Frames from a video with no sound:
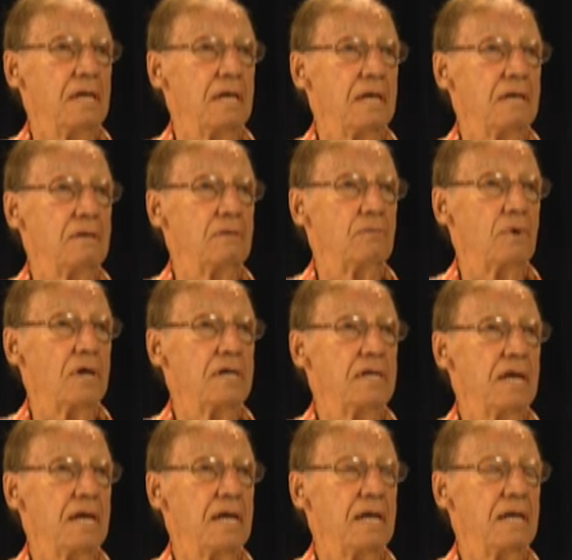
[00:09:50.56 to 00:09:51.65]
And one
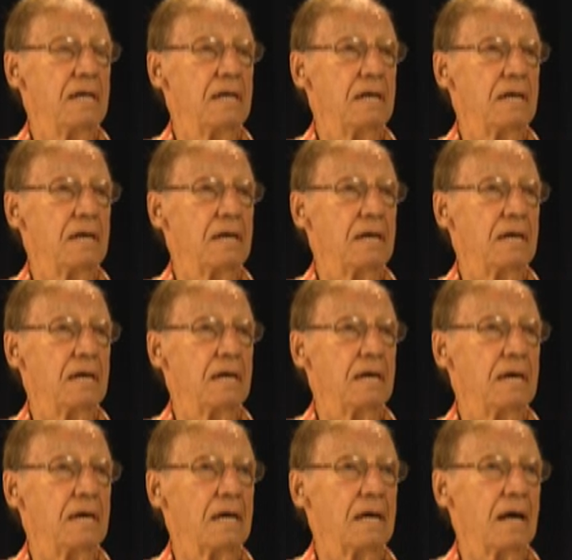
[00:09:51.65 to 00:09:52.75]
day
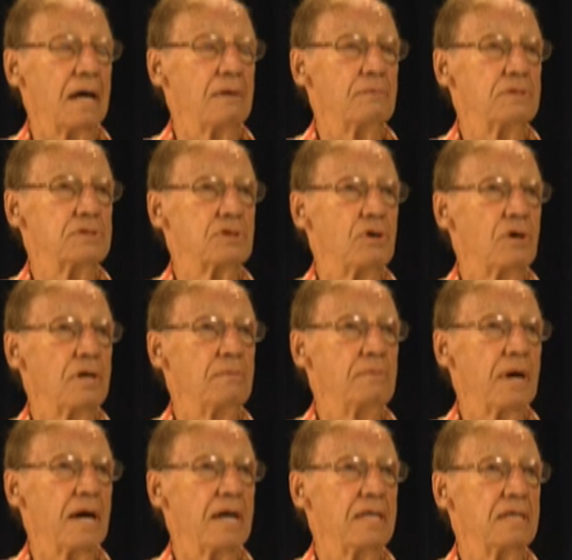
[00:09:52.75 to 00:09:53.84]
uh, I was going
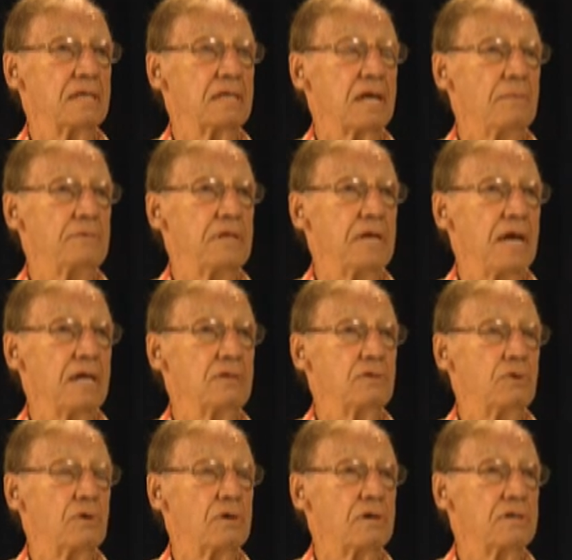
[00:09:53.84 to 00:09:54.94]
by the company
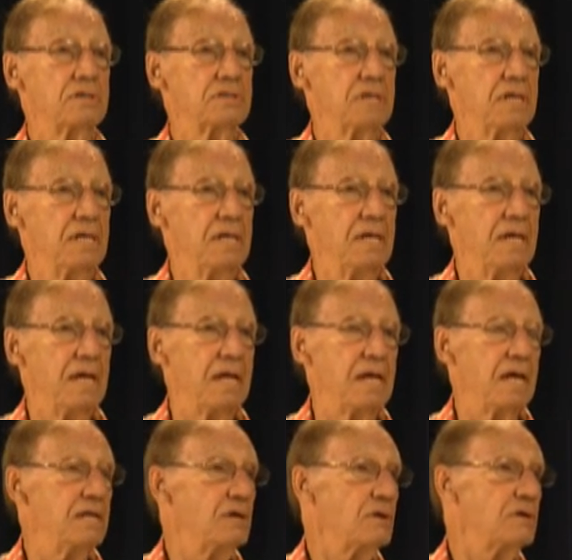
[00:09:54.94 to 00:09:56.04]
headquarters and
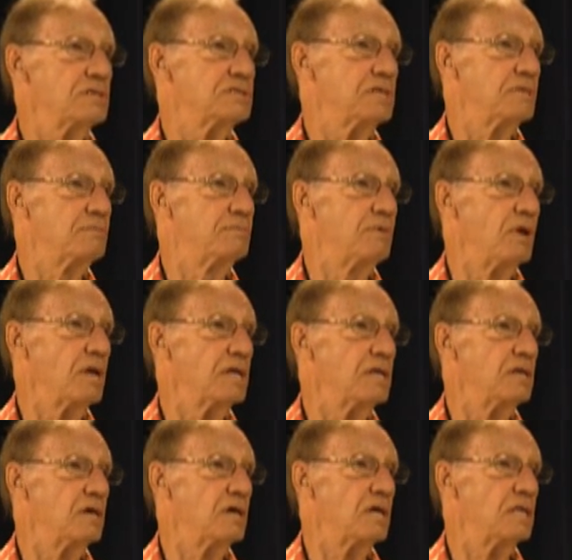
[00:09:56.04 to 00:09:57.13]
I noticed a
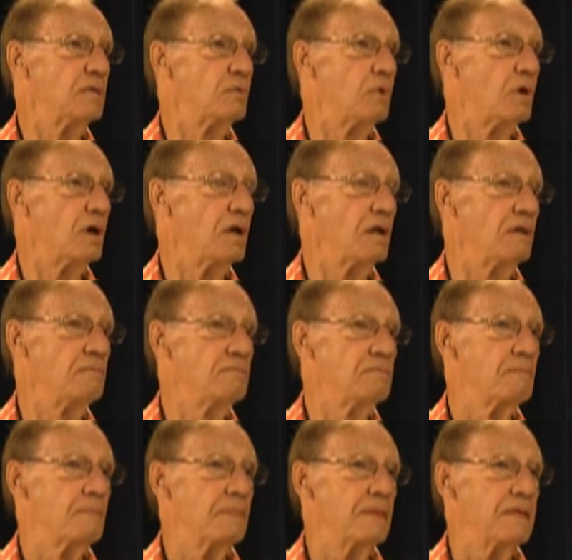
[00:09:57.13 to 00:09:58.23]
bulletin on the wall
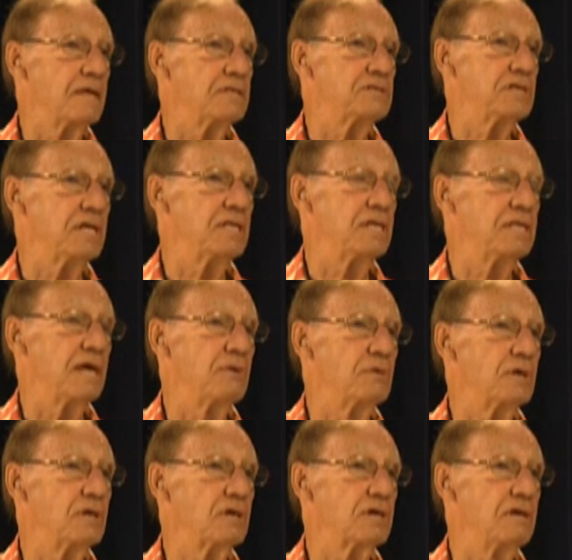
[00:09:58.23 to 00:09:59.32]
that said that they
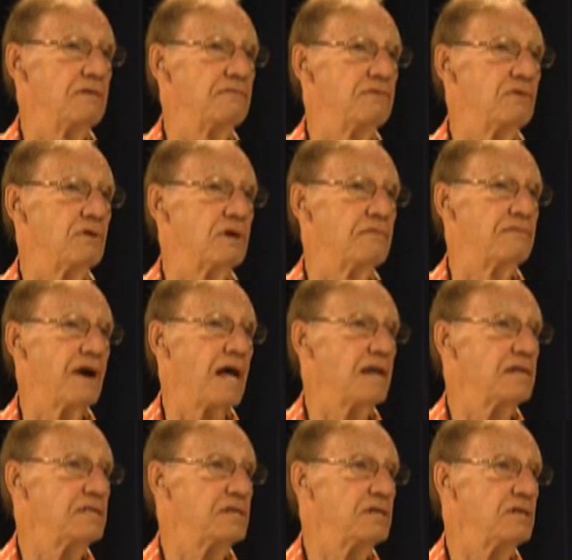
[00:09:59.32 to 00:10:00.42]
were looking for
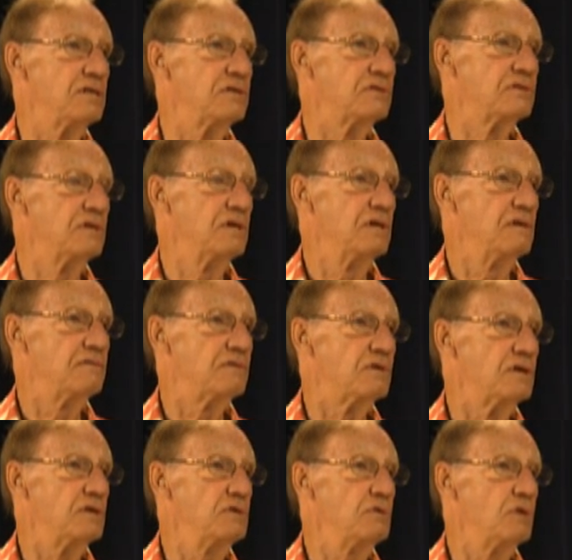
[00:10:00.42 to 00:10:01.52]
volunteers
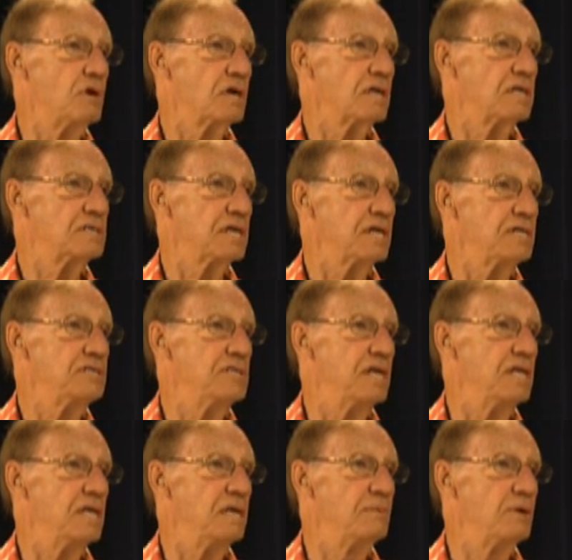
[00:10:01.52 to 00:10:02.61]
for a new organization
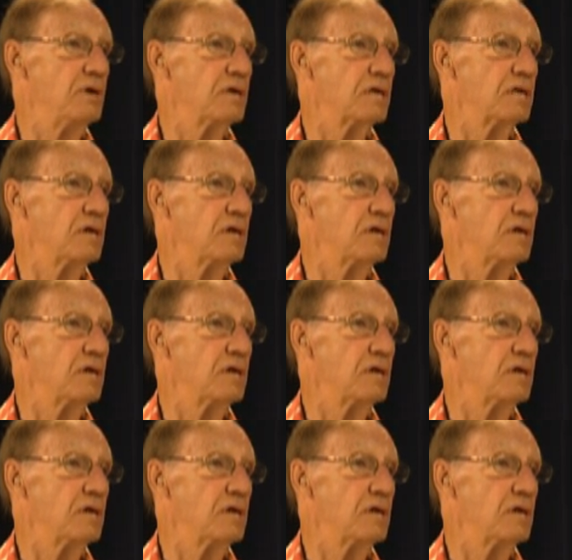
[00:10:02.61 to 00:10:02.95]
in the American